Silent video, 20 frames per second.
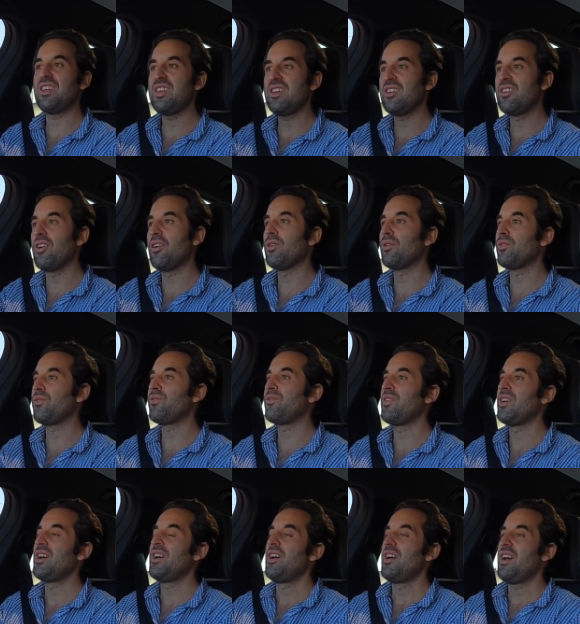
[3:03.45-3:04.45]
e-Golf,
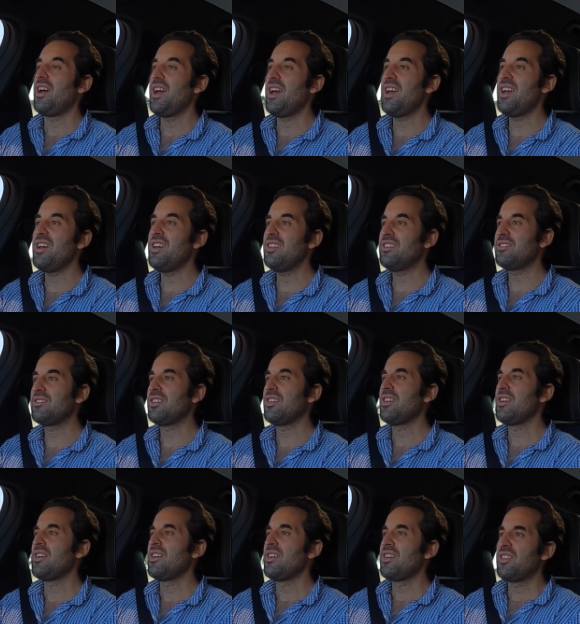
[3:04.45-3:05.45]
and
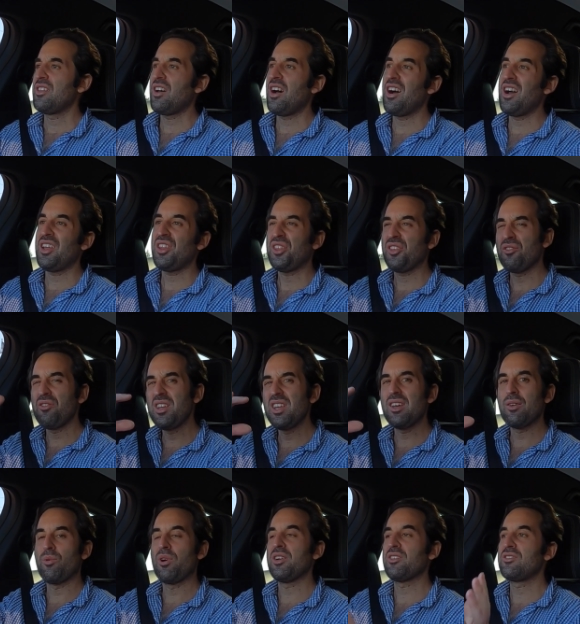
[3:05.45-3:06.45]
the i3
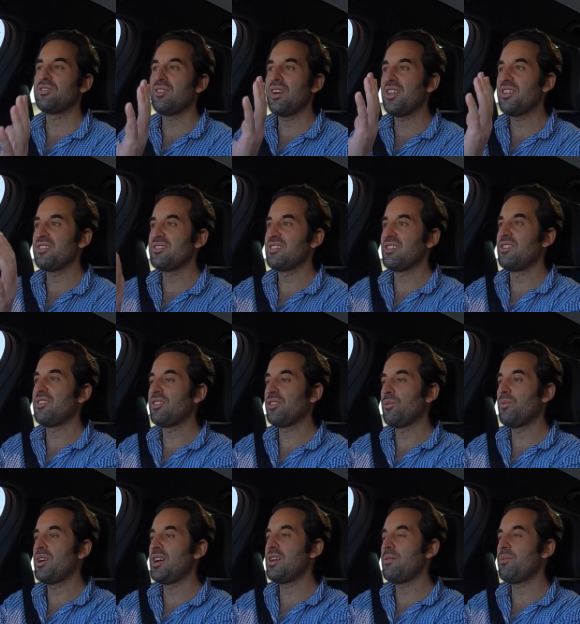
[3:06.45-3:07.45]
and one or two others along the
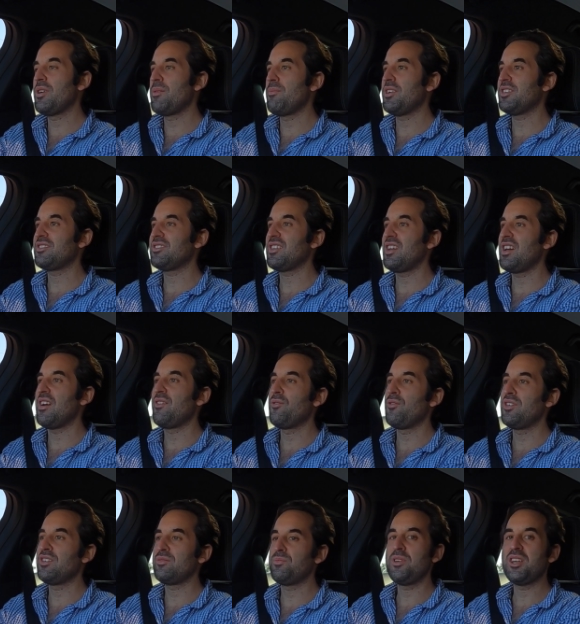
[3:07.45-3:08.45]
way, but I must say I've
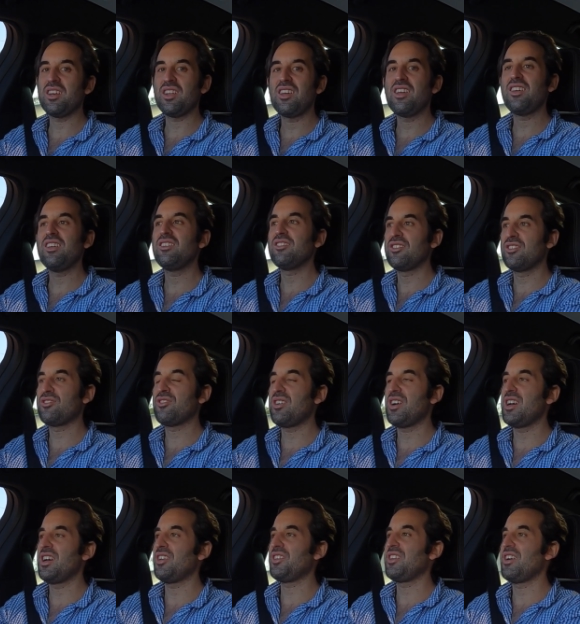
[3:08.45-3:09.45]
always been keen to
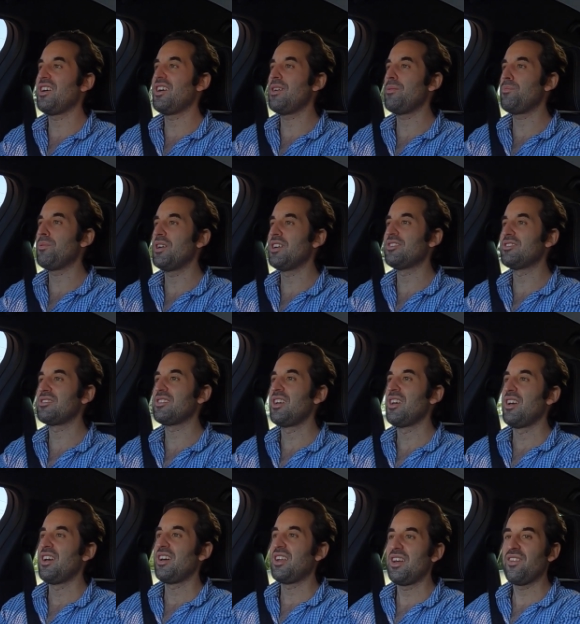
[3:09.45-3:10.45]
try out the I-Pace,
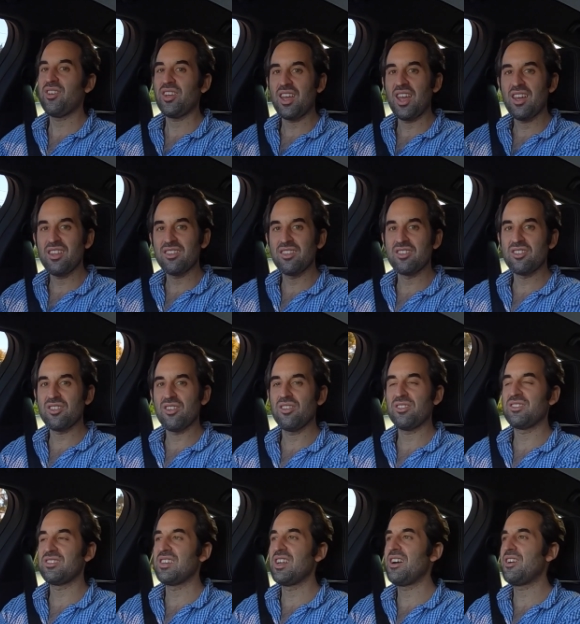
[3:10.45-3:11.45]
and having had the
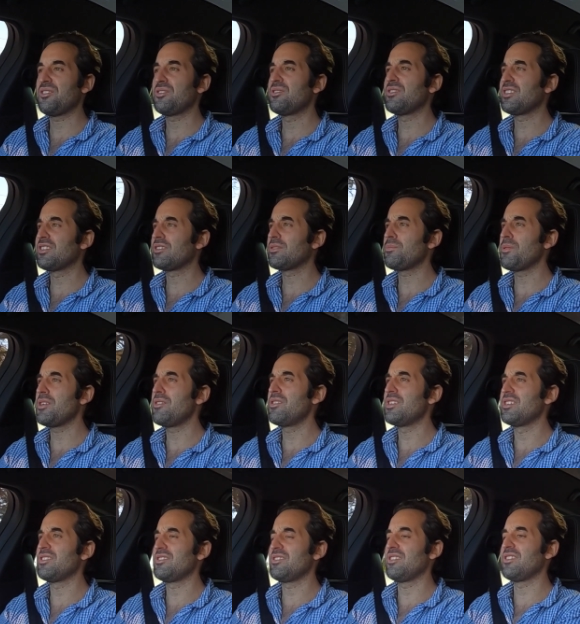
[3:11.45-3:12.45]
chance now to
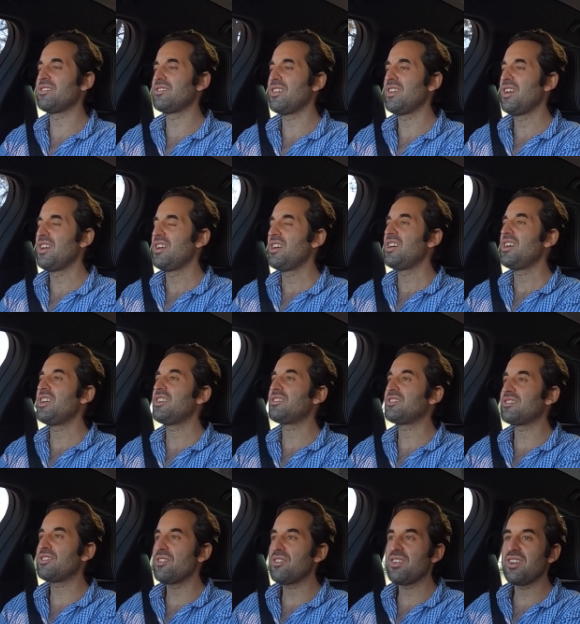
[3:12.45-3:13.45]
experience it, it
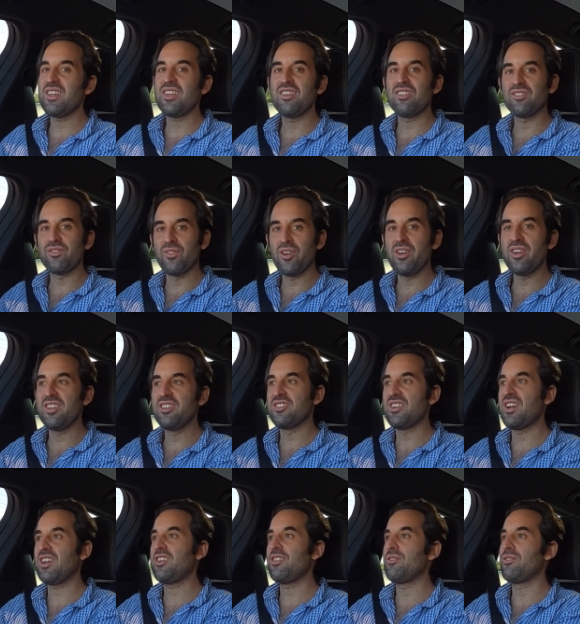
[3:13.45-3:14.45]
certainly is very
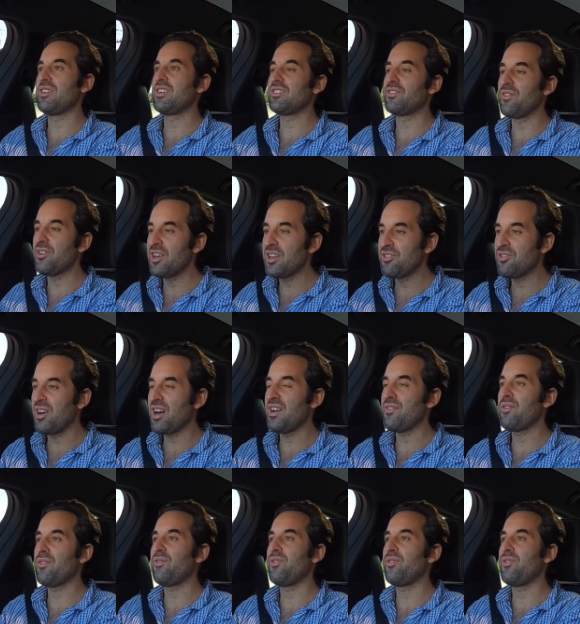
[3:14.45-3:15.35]
Jaguar. It's very driver